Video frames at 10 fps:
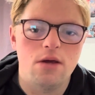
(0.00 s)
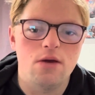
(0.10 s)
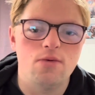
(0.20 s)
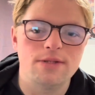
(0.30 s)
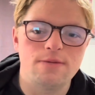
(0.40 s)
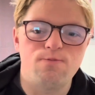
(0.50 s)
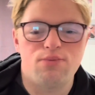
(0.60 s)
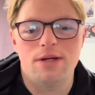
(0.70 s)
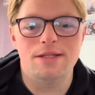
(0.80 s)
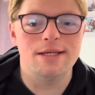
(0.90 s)
it, was a
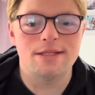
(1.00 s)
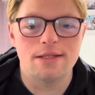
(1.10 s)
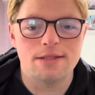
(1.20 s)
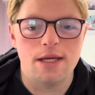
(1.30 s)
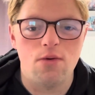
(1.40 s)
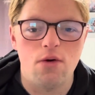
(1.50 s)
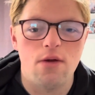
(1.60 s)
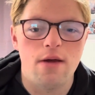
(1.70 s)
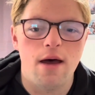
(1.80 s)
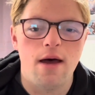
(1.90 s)
pretty decent sequel.